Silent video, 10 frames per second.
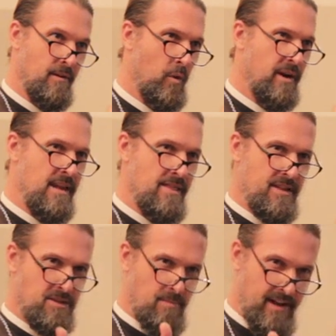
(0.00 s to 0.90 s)
one in
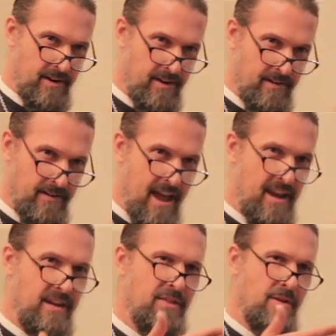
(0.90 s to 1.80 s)
this manner and
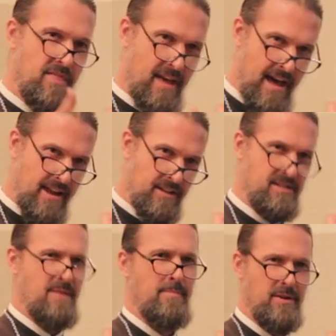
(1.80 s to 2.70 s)
another in that.
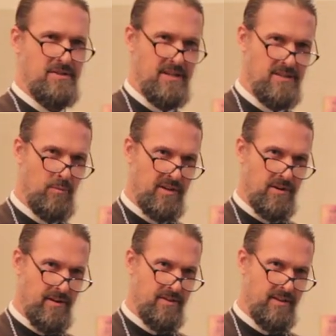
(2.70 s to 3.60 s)
St. Paul says in 1
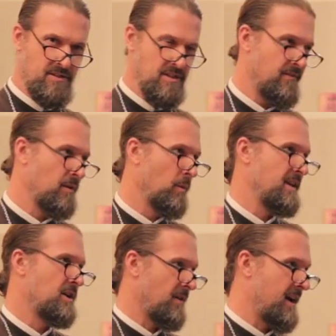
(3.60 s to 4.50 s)
Corinthians 7, when
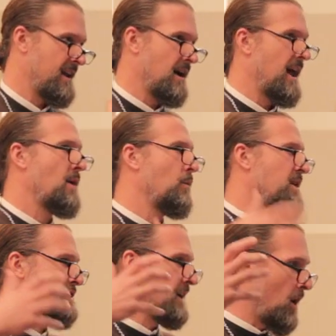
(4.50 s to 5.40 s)
he cried out, I
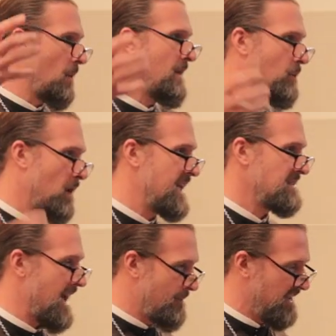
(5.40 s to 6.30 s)
wish that all men were as
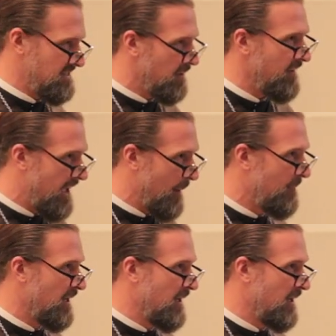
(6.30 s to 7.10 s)
I myself am,